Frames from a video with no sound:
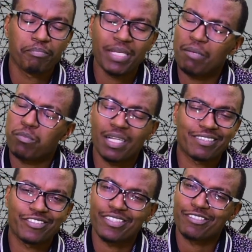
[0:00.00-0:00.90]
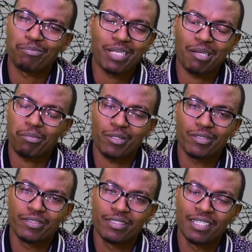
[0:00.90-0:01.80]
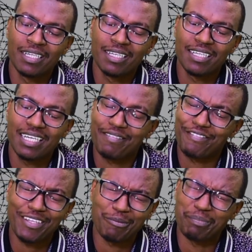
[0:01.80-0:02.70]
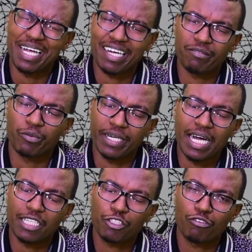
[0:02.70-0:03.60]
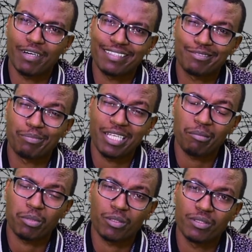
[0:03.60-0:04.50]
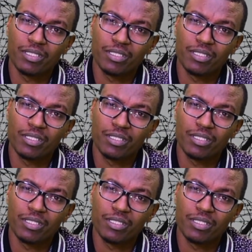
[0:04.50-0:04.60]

People are just people. I feel bad when I trust people.